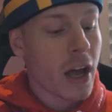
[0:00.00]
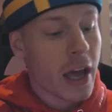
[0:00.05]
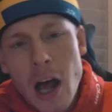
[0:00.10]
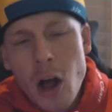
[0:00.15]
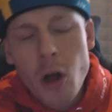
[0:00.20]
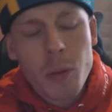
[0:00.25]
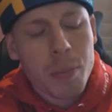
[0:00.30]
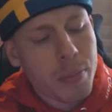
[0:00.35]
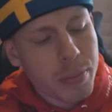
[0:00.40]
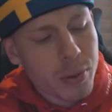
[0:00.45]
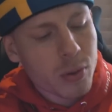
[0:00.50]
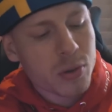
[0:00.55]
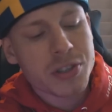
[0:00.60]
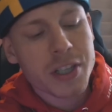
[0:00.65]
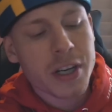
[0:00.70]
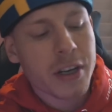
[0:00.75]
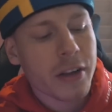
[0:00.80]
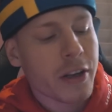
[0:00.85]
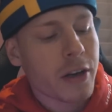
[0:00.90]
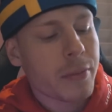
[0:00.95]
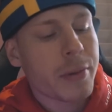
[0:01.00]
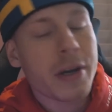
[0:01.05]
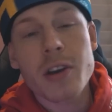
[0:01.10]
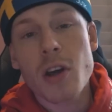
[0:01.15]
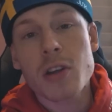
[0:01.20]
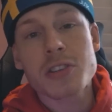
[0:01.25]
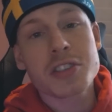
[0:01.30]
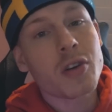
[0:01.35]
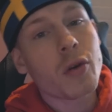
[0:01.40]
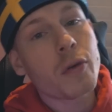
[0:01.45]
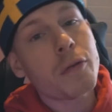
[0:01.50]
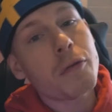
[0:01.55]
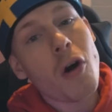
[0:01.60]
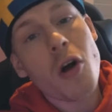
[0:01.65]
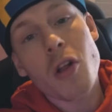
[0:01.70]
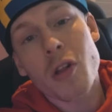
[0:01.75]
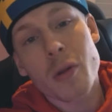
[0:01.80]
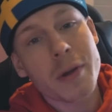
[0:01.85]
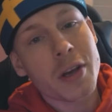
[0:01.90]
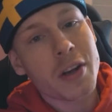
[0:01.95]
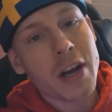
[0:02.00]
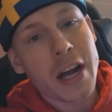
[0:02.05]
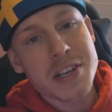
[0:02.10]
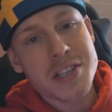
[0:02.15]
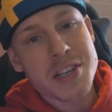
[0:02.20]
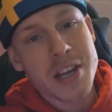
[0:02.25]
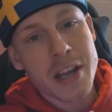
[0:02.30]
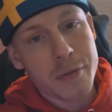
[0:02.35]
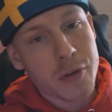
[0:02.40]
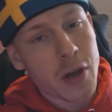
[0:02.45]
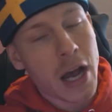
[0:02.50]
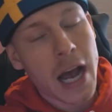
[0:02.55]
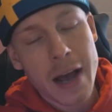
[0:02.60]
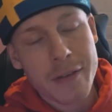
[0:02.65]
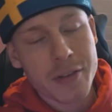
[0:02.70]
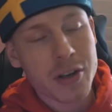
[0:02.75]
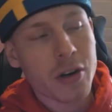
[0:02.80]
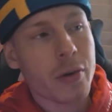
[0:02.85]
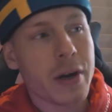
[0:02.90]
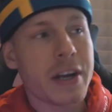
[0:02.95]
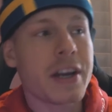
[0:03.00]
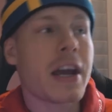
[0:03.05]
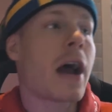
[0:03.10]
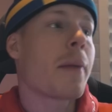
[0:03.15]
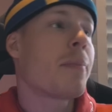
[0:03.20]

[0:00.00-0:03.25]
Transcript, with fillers: Help boost it a little bit, and also go follow me on IG if you haven't already.